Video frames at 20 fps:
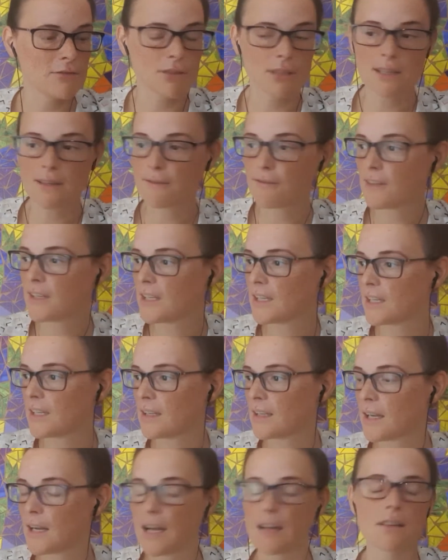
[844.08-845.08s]

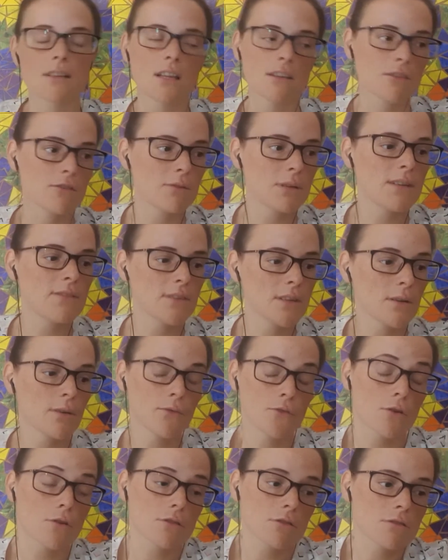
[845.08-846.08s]
grieving, not grieving,
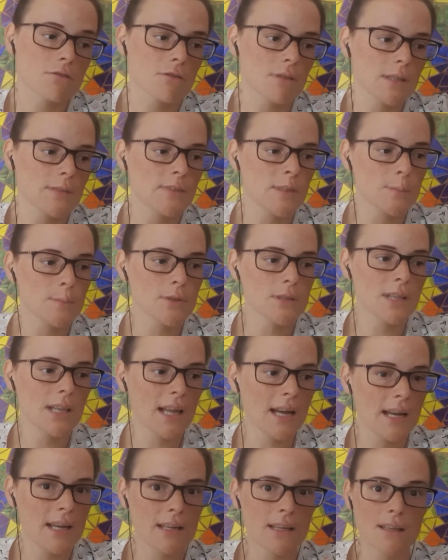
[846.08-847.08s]
of course grieving, but
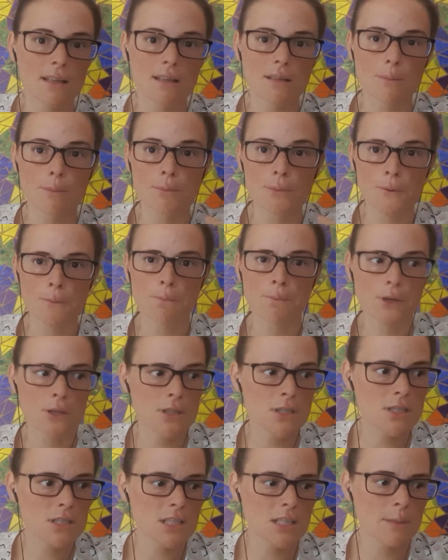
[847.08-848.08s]
like
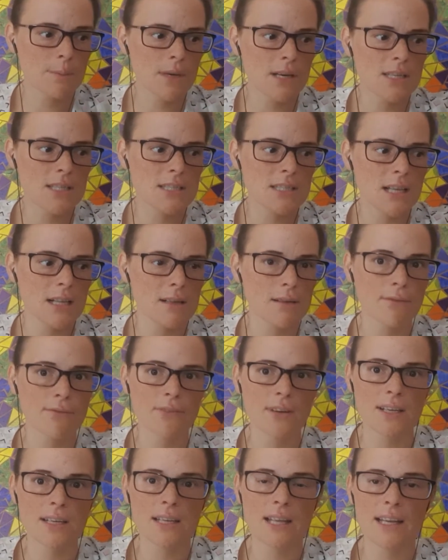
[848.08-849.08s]
punishing
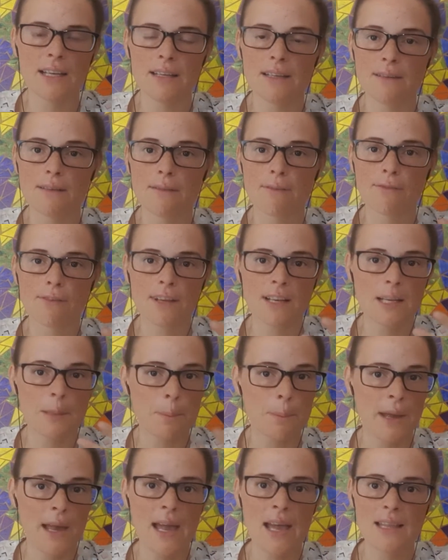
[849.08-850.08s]
myself and
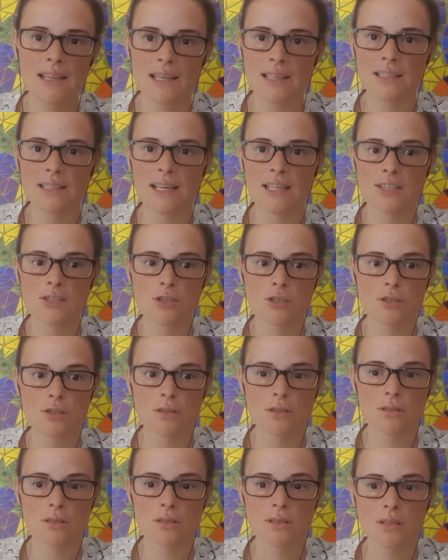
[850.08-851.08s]
feeling bad and
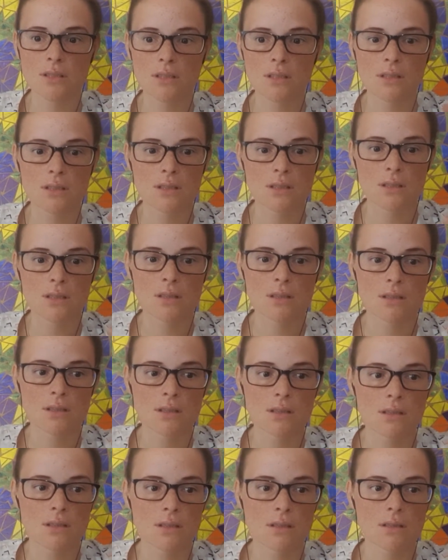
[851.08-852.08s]
just,
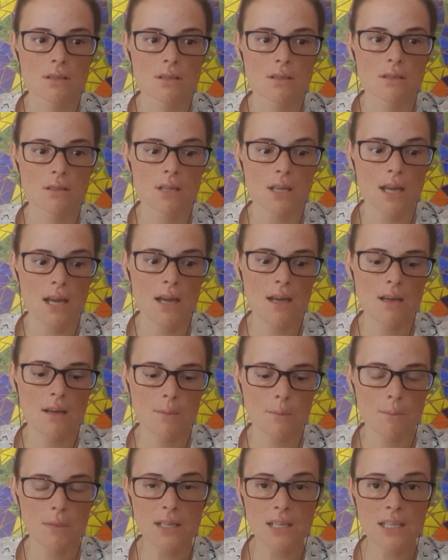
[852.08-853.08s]

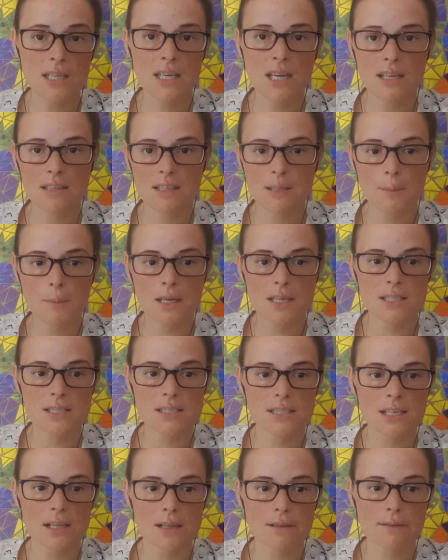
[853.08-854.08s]
yeah, medicating
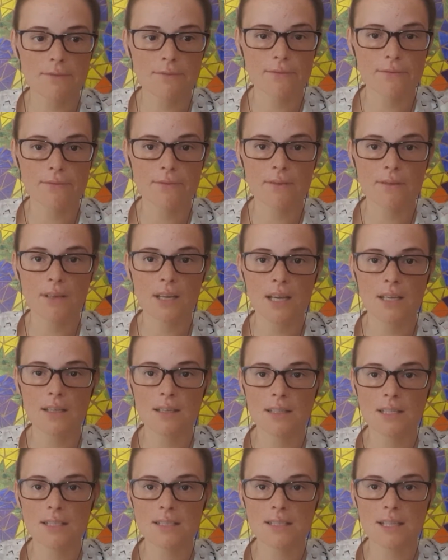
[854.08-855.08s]
myself.
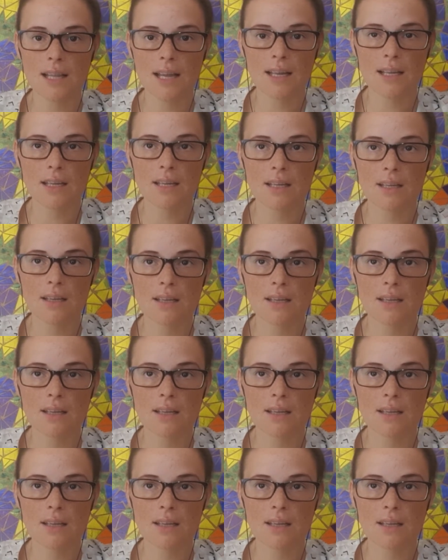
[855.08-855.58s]
And it's like,